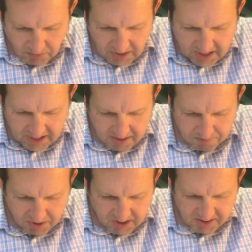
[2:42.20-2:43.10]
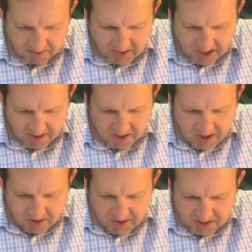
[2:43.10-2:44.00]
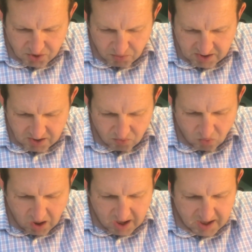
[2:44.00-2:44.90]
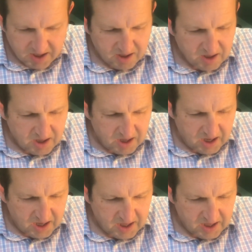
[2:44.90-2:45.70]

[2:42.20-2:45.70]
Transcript: And because of that, that's the reason why uh,